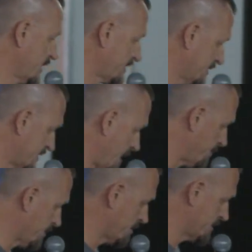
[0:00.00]
like this
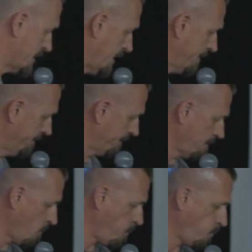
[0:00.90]
apple here today.
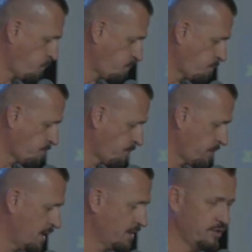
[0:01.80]

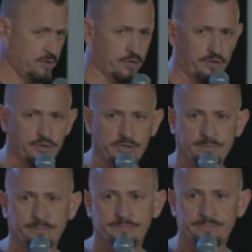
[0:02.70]
You look good,
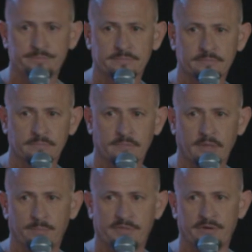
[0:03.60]

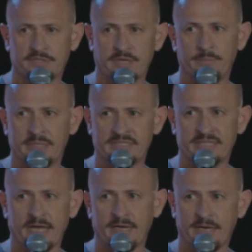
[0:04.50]
but there's something
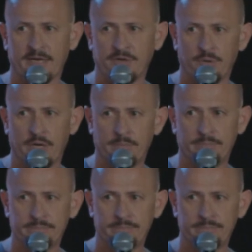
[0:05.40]
inside eating you up.